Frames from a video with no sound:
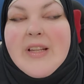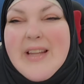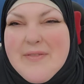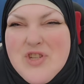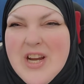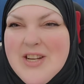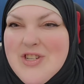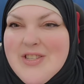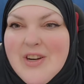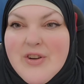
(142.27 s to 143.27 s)
life
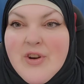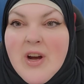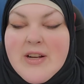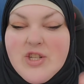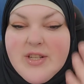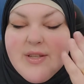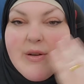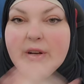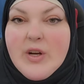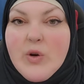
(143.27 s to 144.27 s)
changes are not just
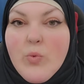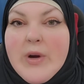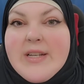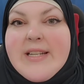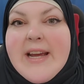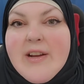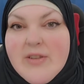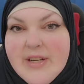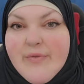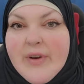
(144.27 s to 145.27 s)
one day
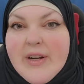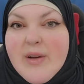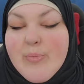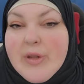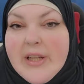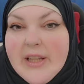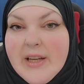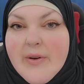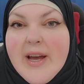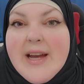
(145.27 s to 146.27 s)
you're different
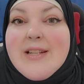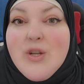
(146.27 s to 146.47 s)
completely, okay?